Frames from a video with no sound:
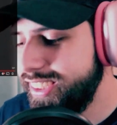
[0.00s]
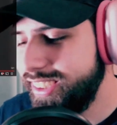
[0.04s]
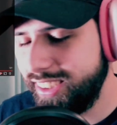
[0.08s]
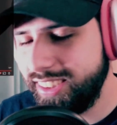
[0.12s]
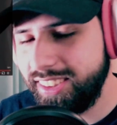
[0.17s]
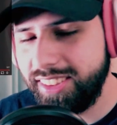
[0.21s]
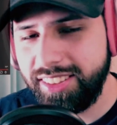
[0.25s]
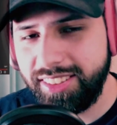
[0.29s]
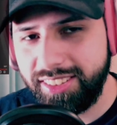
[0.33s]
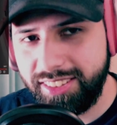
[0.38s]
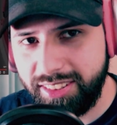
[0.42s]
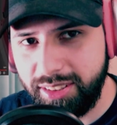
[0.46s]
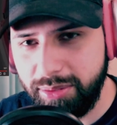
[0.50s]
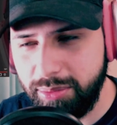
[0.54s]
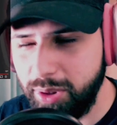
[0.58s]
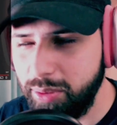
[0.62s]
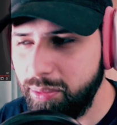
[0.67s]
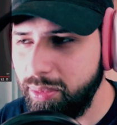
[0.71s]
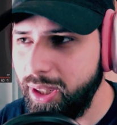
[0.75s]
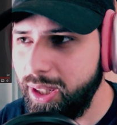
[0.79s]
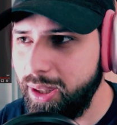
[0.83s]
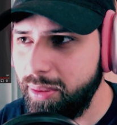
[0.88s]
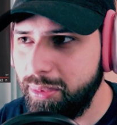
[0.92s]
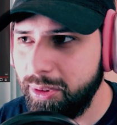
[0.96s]
It's gonna be
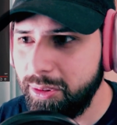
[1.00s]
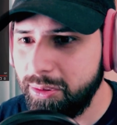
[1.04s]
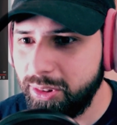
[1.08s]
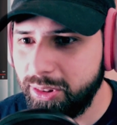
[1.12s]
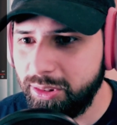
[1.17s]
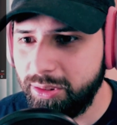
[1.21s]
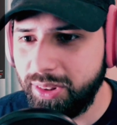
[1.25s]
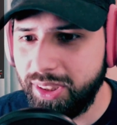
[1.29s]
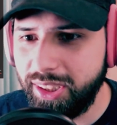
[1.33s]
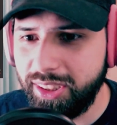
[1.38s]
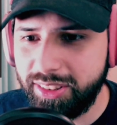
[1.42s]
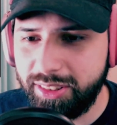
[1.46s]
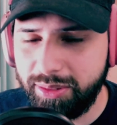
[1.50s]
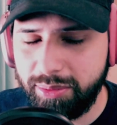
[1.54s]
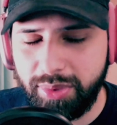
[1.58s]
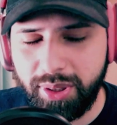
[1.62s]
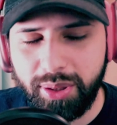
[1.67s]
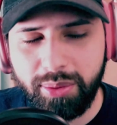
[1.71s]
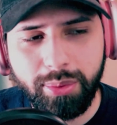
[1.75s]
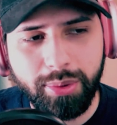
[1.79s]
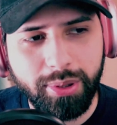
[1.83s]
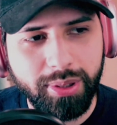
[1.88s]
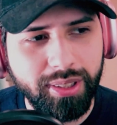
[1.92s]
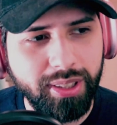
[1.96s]
popping once we get some
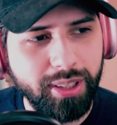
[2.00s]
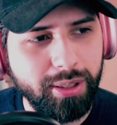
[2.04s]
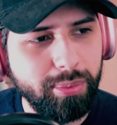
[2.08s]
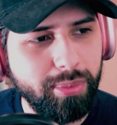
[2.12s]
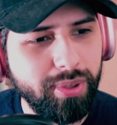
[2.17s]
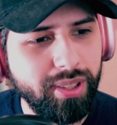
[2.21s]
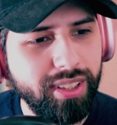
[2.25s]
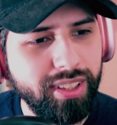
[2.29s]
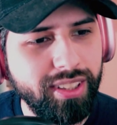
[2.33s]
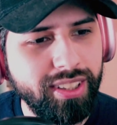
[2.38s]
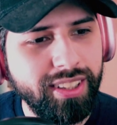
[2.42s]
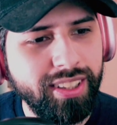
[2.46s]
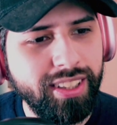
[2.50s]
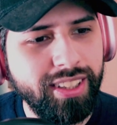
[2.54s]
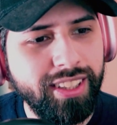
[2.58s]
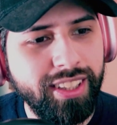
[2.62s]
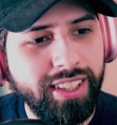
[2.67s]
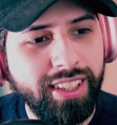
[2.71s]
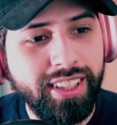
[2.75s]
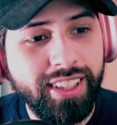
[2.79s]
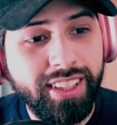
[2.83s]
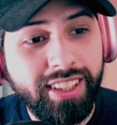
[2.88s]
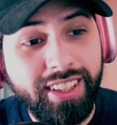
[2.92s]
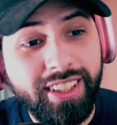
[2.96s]
people in there, but
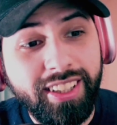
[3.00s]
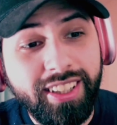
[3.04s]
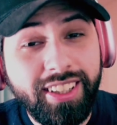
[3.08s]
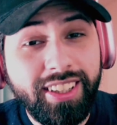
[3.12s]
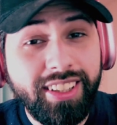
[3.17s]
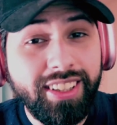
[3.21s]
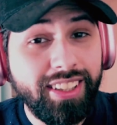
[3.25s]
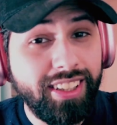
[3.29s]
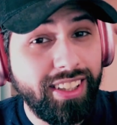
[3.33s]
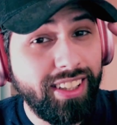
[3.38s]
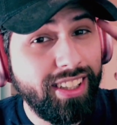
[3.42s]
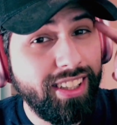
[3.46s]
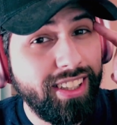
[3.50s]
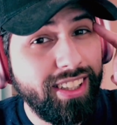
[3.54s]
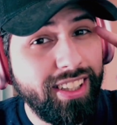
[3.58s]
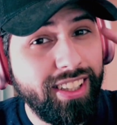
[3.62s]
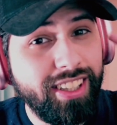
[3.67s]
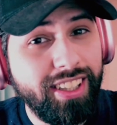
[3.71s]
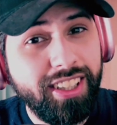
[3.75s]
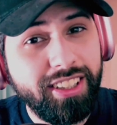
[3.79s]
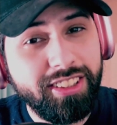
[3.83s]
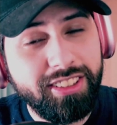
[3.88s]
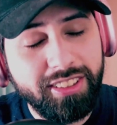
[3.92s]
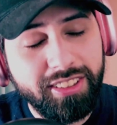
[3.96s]

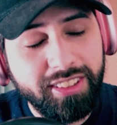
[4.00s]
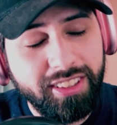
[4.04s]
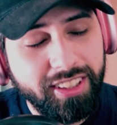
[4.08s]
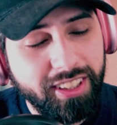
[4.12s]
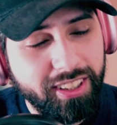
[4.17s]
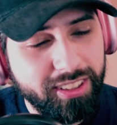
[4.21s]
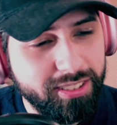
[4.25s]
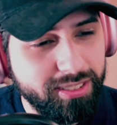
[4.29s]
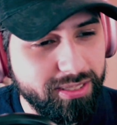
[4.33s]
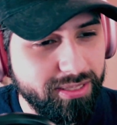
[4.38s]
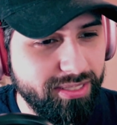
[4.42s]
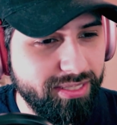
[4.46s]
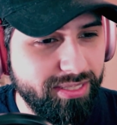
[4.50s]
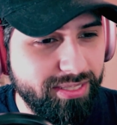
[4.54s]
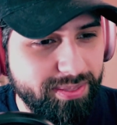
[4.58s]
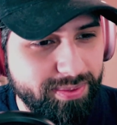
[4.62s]
catch you in the next one.